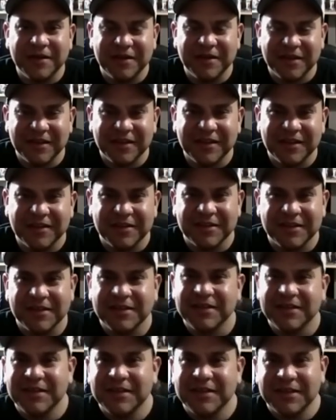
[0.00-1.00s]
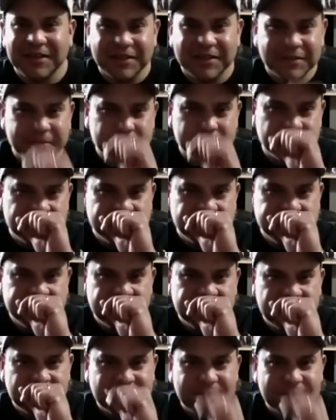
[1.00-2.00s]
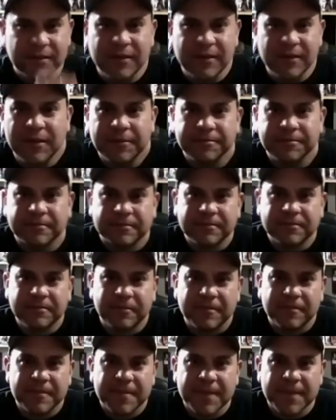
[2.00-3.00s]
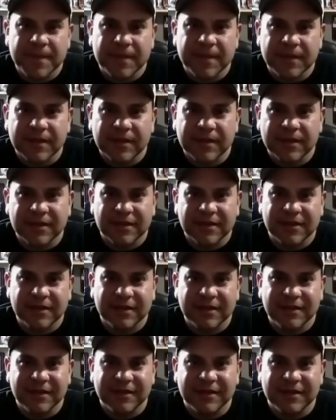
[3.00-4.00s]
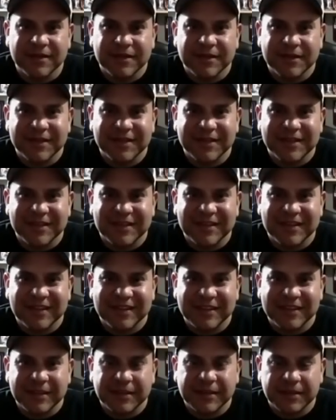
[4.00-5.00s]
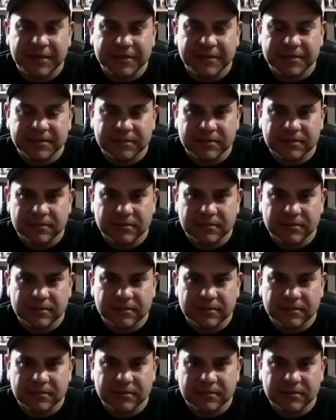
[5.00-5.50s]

No words are spoken by the person on screen.